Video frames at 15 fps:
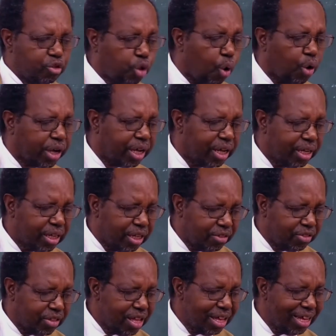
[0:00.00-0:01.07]
took
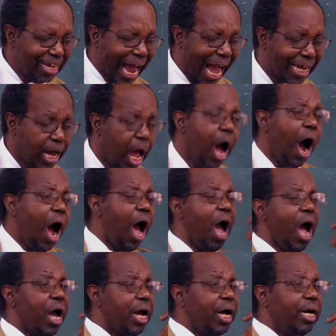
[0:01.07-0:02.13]
his thing in a hurry.
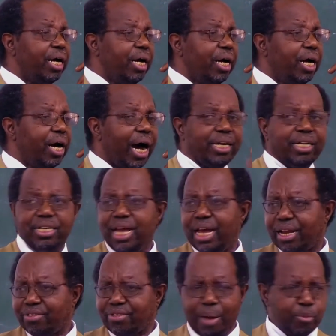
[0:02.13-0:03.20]
Ha! And he
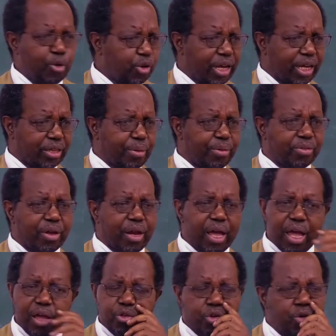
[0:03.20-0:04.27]
realized, I'm looking at him, he said,
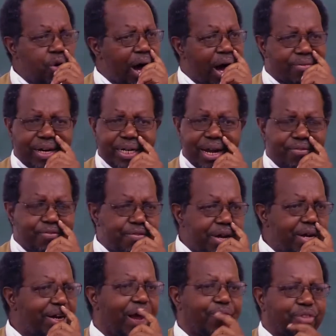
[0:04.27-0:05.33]
hey, you know, I've had a
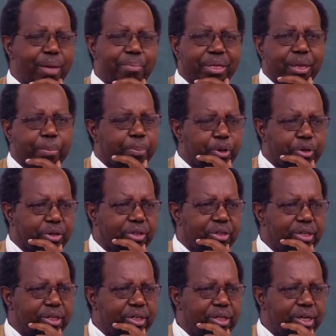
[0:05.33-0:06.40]
very rough time at the port.
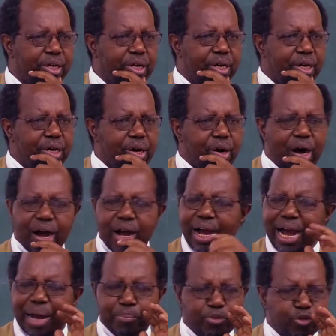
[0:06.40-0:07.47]
Oh,
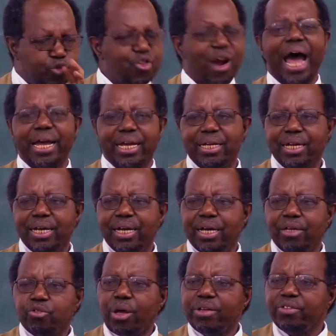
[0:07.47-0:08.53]
I'm dry.
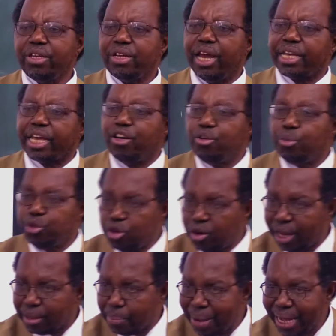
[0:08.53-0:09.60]
So I said, would you
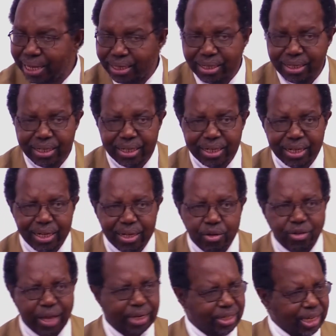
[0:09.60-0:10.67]
like mine?
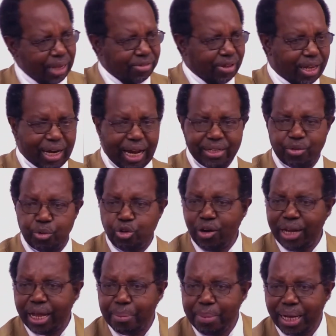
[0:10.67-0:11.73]
Because I had just taken lunch. Would
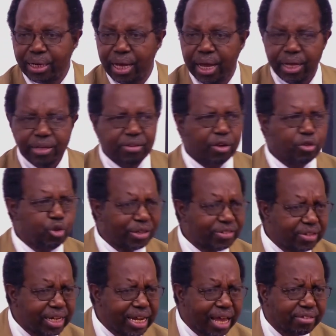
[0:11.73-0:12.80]
you like mine? He said, you are
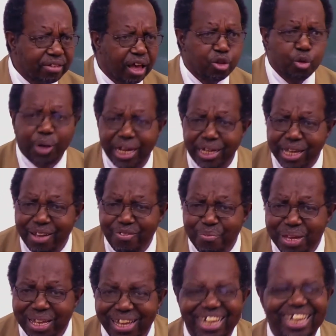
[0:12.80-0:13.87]
serious? You can give
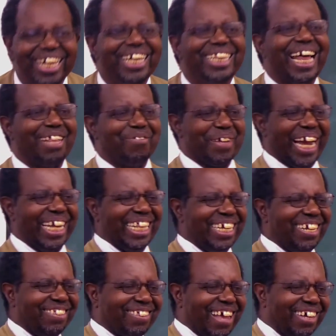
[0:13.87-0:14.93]
me? That began the
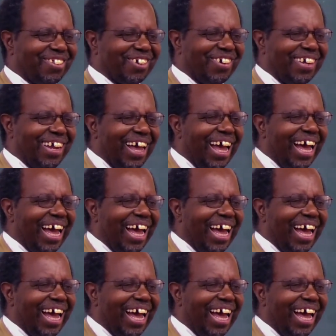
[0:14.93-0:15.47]
discussion.